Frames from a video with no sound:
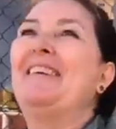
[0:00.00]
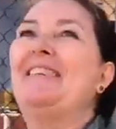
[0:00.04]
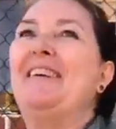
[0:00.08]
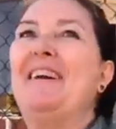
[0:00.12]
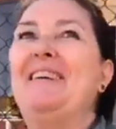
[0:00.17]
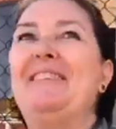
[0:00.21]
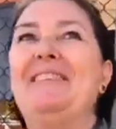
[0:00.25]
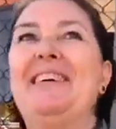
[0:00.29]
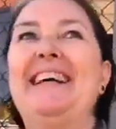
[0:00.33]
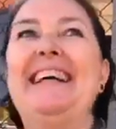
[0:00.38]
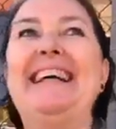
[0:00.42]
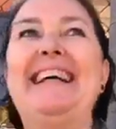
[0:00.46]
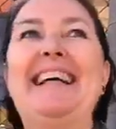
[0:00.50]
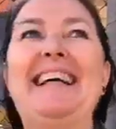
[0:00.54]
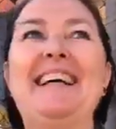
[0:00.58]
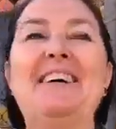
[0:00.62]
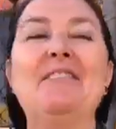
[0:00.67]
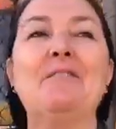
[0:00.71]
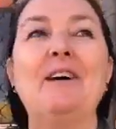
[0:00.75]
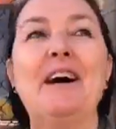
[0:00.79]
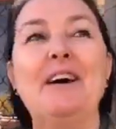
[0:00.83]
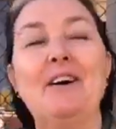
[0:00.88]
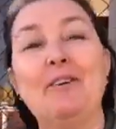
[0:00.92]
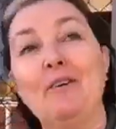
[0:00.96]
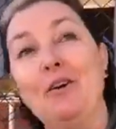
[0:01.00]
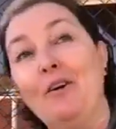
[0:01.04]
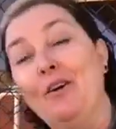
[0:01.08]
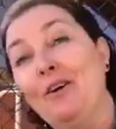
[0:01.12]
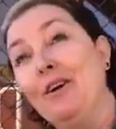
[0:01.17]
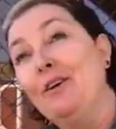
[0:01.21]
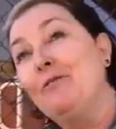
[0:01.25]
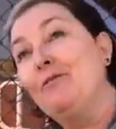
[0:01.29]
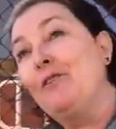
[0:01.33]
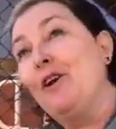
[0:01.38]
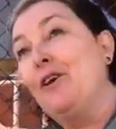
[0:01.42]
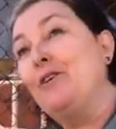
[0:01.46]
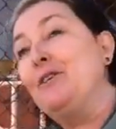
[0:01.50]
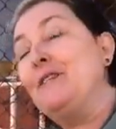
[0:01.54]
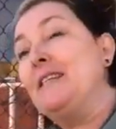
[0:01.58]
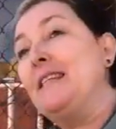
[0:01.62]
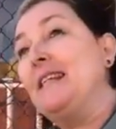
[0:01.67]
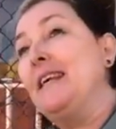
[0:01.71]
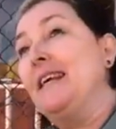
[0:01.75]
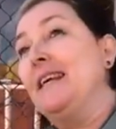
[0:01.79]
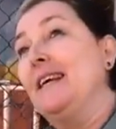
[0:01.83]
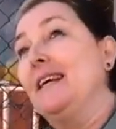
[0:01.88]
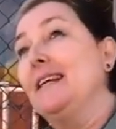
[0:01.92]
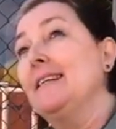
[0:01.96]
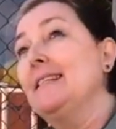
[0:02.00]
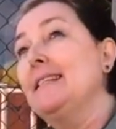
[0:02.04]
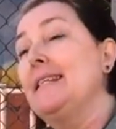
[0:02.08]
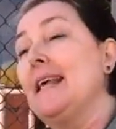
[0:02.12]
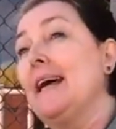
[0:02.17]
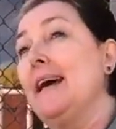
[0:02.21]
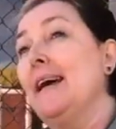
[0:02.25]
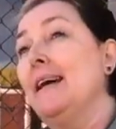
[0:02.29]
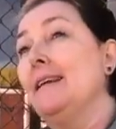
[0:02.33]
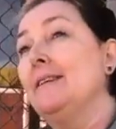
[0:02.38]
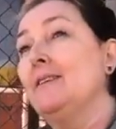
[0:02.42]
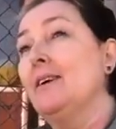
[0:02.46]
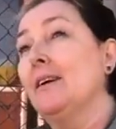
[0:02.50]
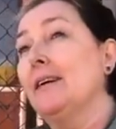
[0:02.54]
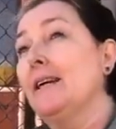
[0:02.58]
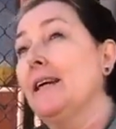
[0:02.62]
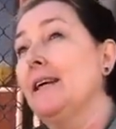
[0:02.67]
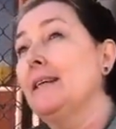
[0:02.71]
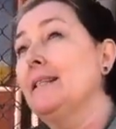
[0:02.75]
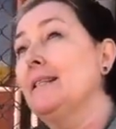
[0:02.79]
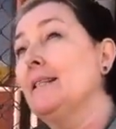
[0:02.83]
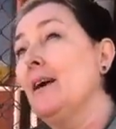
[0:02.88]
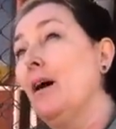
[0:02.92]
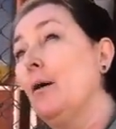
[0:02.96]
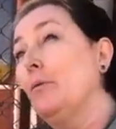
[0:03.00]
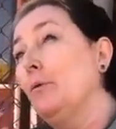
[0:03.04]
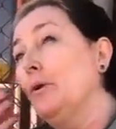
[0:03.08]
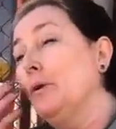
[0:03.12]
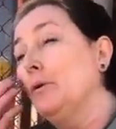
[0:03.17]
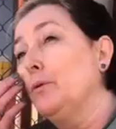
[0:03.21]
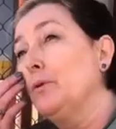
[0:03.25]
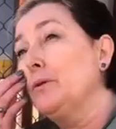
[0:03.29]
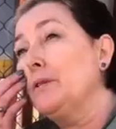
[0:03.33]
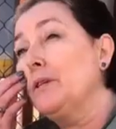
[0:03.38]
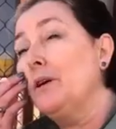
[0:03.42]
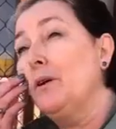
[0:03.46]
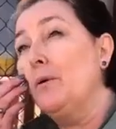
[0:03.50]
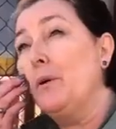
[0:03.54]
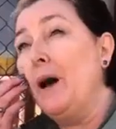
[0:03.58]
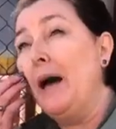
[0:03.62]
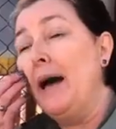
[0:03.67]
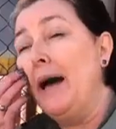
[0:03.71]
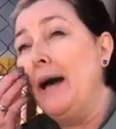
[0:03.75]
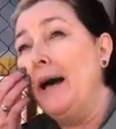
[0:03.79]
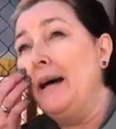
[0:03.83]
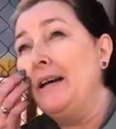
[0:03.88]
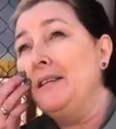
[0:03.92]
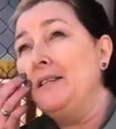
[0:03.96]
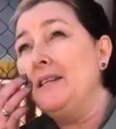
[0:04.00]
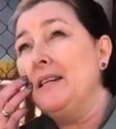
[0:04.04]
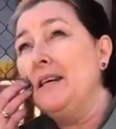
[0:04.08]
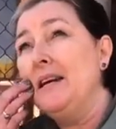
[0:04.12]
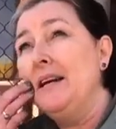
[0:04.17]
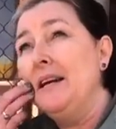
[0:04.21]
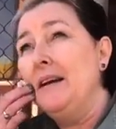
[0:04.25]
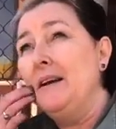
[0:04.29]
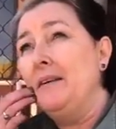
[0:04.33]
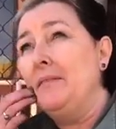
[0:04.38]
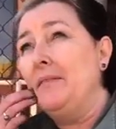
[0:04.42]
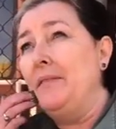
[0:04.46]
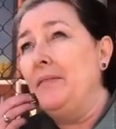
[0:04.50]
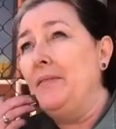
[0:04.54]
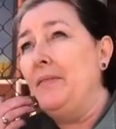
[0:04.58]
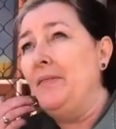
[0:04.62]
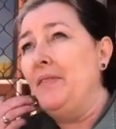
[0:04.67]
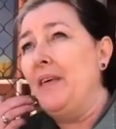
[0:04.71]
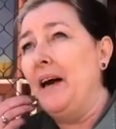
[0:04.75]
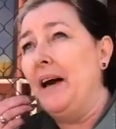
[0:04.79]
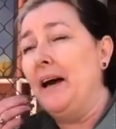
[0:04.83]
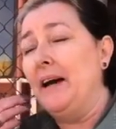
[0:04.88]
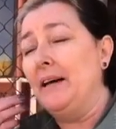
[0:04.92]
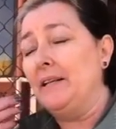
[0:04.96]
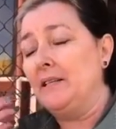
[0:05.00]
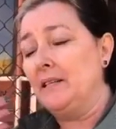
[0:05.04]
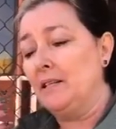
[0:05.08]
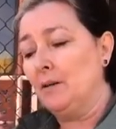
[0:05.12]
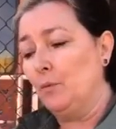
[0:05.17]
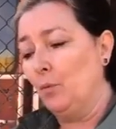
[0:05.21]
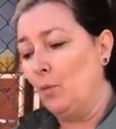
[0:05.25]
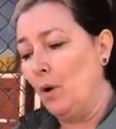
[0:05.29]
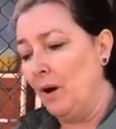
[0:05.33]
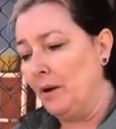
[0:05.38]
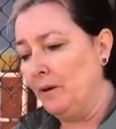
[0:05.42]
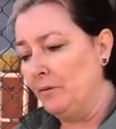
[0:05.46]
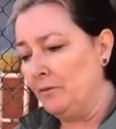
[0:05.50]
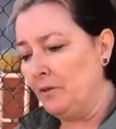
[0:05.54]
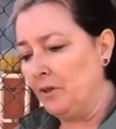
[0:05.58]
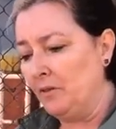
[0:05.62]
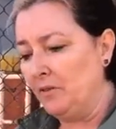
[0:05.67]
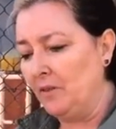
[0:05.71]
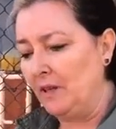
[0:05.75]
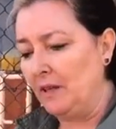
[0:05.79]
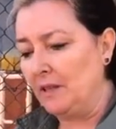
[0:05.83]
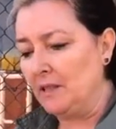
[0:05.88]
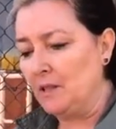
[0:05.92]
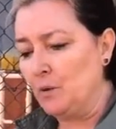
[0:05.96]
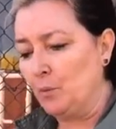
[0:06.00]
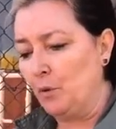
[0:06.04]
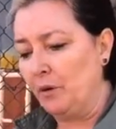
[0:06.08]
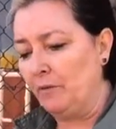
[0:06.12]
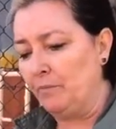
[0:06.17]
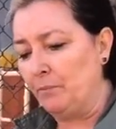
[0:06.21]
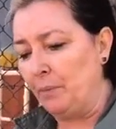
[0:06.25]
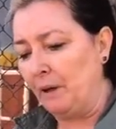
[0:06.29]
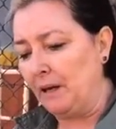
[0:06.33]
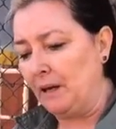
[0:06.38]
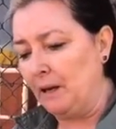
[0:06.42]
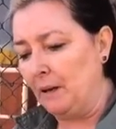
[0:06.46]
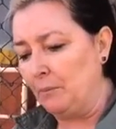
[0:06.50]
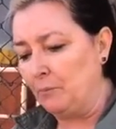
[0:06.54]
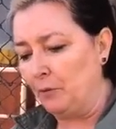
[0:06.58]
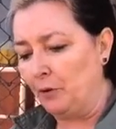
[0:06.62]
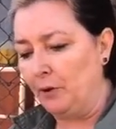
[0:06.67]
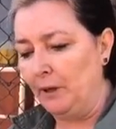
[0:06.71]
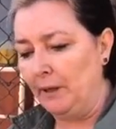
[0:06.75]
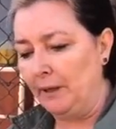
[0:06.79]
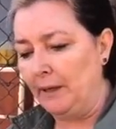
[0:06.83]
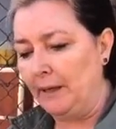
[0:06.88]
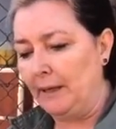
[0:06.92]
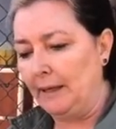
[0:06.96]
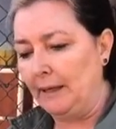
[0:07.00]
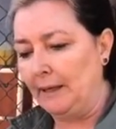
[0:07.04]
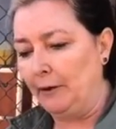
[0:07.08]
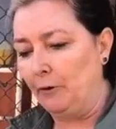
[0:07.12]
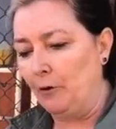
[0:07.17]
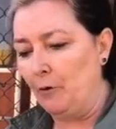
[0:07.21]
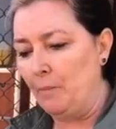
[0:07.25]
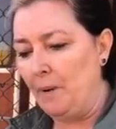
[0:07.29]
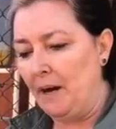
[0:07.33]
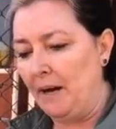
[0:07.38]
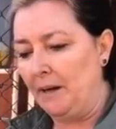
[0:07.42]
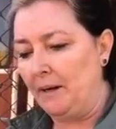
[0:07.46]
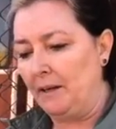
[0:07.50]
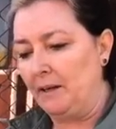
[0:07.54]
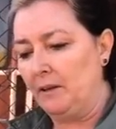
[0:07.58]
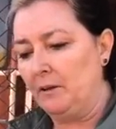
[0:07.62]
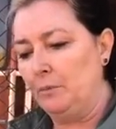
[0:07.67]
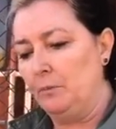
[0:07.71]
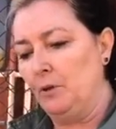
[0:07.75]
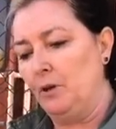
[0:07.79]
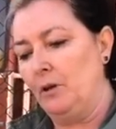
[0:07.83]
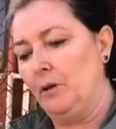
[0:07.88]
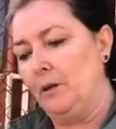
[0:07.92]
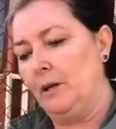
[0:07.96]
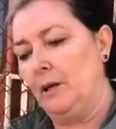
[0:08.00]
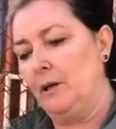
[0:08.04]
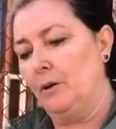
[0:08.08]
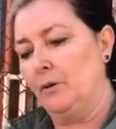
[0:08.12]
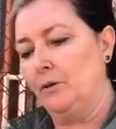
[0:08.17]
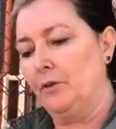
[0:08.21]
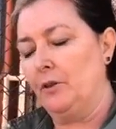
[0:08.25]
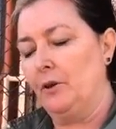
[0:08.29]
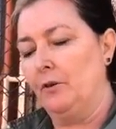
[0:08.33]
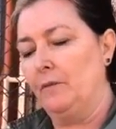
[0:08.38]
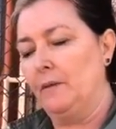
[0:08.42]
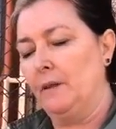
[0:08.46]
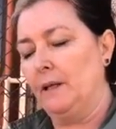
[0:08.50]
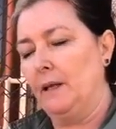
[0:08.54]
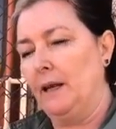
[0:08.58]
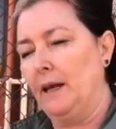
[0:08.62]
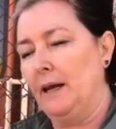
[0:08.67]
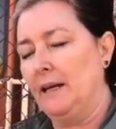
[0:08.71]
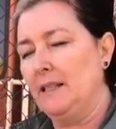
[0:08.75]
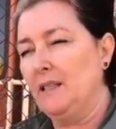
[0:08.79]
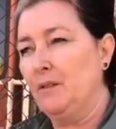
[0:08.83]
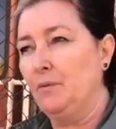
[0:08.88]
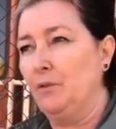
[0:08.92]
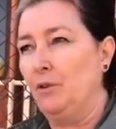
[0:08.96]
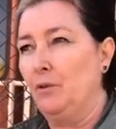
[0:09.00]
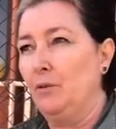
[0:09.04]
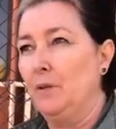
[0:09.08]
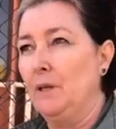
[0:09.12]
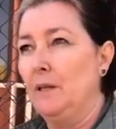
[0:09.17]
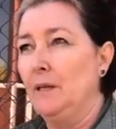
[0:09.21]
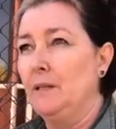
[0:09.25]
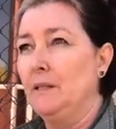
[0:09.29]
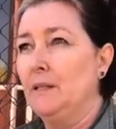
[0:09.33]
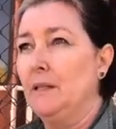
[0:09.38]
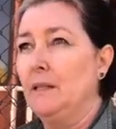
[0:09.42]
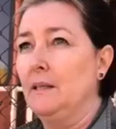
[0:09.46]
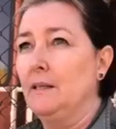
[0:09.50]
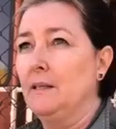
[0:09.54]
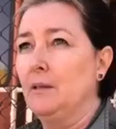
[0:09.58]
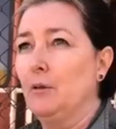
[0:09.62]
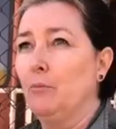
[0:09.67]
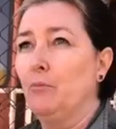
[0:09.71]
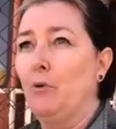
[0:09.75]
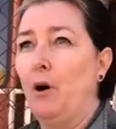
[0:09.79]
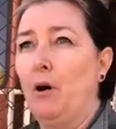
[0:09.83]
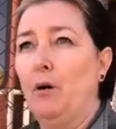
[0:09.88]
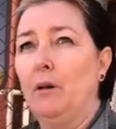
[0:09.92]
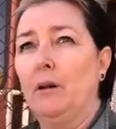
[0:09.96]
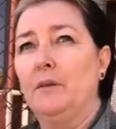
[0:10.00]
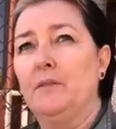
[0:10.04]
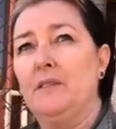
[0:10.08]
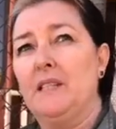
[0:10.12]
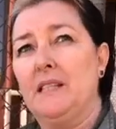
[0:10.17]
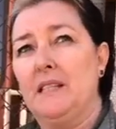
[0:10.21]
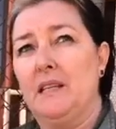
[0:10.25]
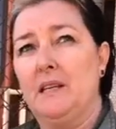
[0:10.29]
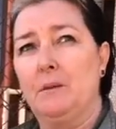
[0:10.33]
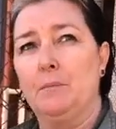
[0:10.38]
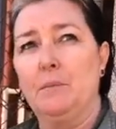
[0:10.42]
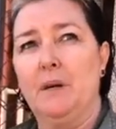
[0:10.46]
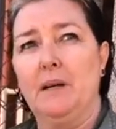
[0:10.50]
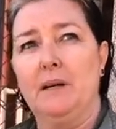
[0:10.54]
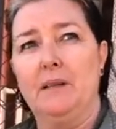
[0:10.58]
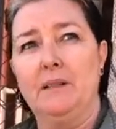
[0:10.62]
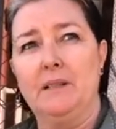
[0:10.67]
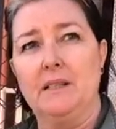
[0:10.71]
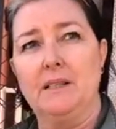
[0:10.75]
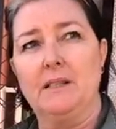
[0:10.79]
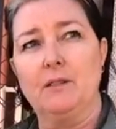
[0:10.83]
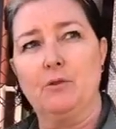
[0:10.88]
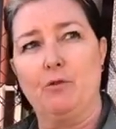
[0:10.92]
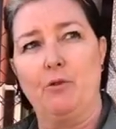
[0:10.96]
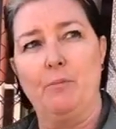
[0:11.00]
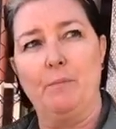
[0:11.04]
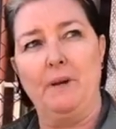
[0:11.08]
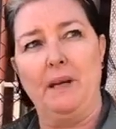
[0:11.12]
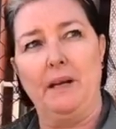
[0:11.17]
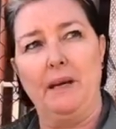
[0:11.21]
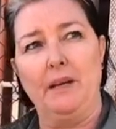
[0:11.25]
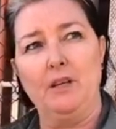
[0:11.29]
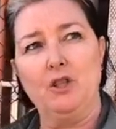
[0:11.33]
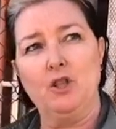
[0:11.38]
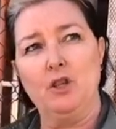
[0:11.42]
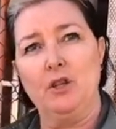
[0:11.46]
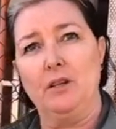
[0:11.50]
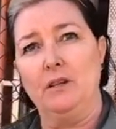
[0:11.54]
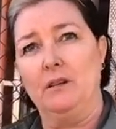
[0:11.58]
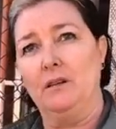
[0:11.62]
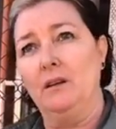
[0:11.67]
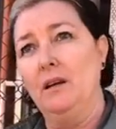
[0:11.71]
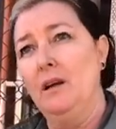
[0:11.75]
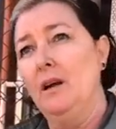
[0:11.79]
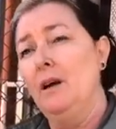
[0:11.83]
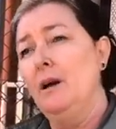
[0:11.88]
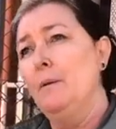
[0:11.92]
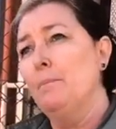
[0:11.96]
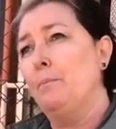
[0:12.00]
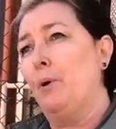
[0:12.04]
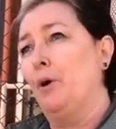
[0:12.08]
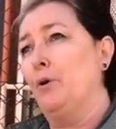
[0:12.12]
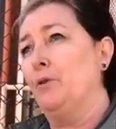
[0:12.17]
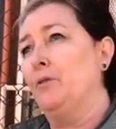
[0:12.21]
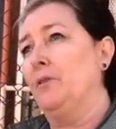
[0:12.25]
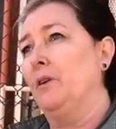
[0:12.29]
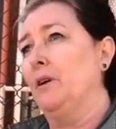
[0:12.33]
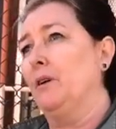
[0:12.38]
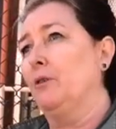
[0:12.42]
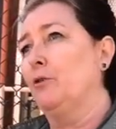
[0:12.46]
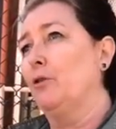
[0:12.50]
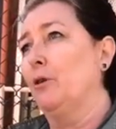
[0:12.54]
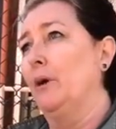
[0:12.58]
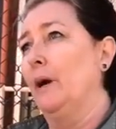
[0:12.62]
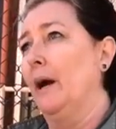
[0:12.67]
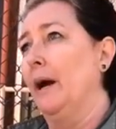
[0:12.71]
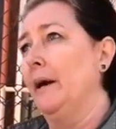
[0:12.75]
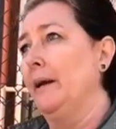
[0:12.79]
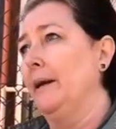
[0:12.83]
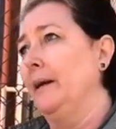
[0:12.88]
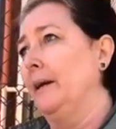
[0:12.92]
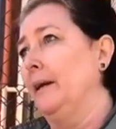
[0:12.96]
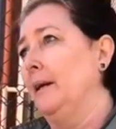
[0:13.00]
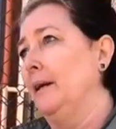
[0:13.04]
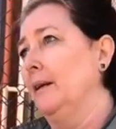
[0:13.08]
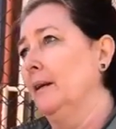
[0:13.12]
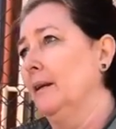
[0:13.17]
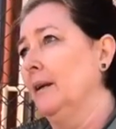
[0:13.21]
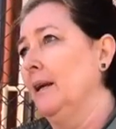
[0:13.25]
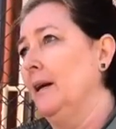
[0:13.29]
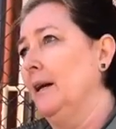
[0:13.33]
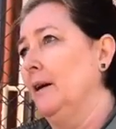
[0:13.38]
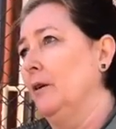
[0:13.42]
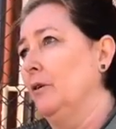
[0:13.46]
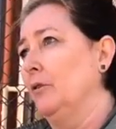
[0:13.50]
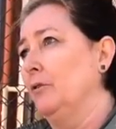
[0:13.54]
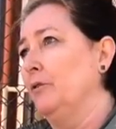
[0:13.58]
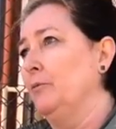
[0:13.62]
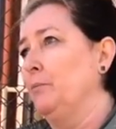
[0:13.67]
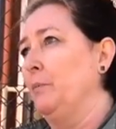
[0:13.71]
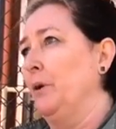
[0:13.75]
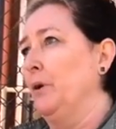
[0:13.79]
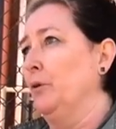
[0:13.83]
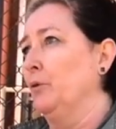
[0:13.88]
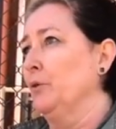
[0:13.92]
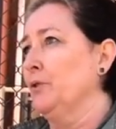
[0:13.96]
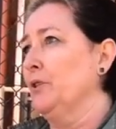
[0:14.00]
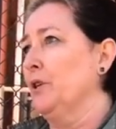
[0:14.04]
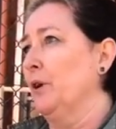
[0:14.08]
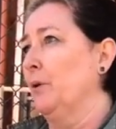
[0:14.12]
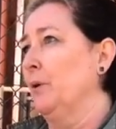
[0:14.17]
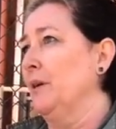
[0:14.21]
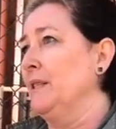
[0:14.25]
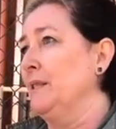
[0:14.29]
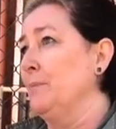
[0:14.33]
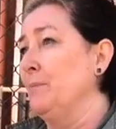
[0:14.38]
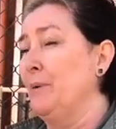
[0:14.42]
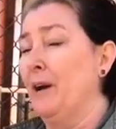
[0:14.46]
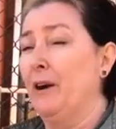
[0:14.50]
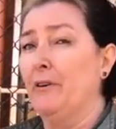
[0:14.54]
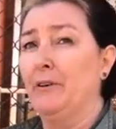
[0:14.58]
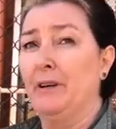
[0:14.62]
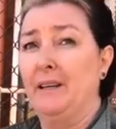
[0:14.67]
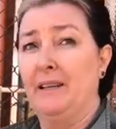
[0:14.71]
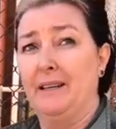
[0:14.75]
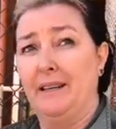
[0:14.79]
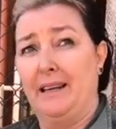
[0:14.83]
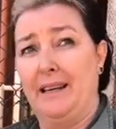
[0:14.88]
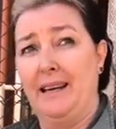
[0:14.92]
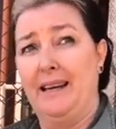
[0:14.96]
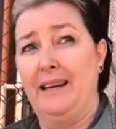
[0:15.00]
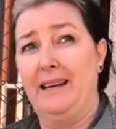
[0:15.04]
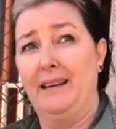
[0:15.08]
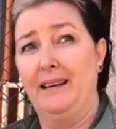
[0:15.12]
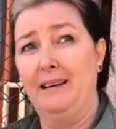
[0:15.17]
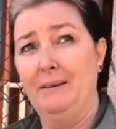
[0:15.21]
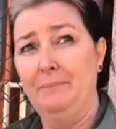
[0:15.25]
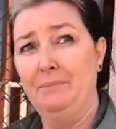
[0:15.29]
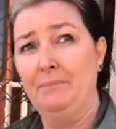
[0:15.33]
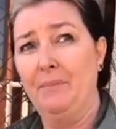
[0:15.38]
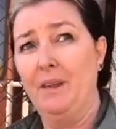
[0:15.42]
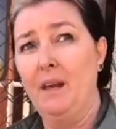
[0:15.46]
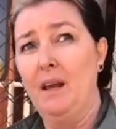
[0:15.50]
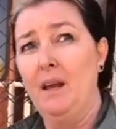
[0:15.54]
what about me? Well, all of those things, and I guess I would also add that one of the things we've become really clear about in community health over the last few years is the role of stigma and discrimination, both in creating ill health but also as a barrier to care.